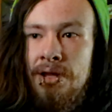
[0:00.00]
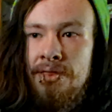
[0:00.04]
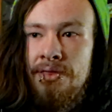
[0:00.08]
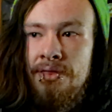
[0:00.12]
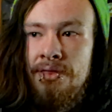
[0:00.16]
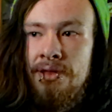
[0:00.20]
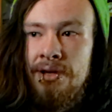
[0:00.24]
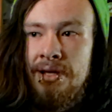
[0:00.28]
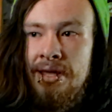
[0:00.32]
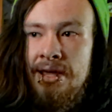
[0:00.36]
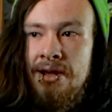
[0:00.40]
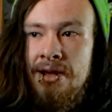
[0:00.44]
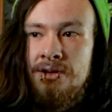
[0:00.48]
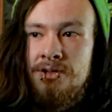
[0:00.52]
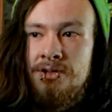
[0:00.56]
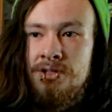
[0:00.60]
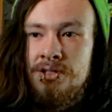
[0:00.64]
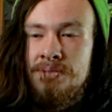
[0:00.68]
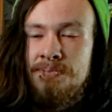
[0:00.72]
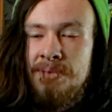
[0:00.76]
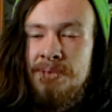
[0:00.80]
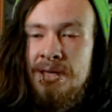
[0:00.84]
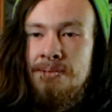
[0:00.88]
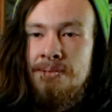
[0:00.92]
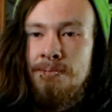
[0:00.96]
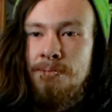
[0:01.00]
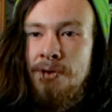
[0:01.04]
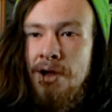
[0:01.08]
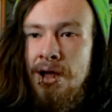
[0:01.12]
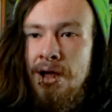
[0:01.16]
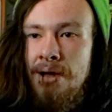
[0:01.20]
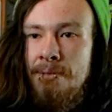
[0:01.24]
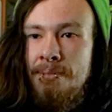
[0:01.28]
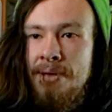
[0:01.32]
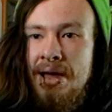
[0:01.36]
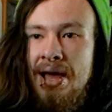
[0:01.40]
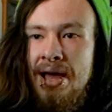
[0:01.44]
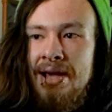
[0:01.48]
the characters being
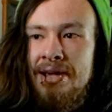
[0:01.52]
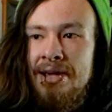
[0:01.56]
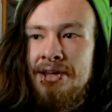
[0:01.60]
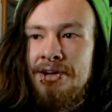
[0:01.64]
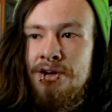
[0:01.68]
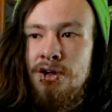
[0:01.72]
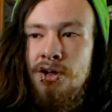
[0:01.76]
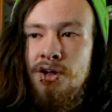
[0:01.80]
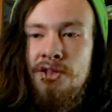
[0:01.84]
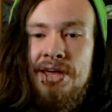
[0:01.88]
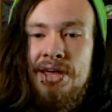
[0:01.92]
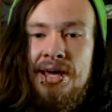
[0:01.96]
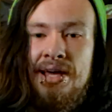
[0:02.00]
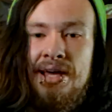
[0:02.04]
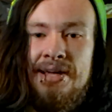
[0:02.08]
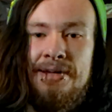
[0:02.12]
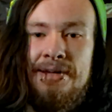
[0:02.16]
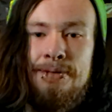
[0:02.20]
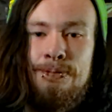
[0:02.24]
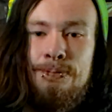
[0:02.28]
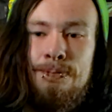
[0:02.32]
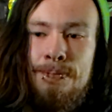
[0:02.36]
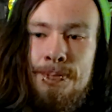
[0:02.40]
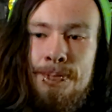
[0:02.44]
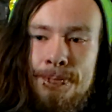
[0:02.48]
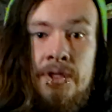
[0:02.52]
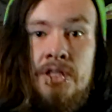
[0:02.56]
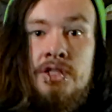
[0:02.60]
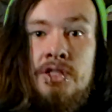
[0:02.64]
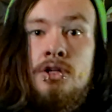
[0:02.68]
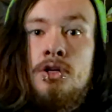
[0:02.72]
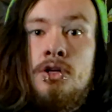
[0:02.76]
brought back and all that. Be